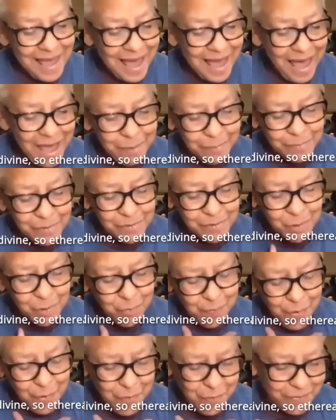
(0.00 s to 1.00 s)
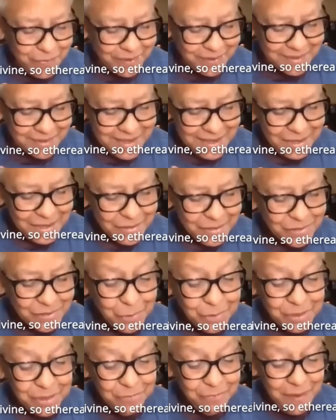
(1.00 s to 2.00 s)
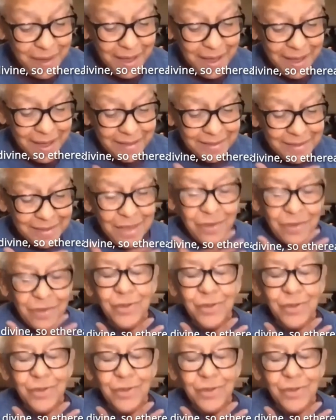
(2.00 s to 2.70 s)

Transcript: I am so perfect, so divine,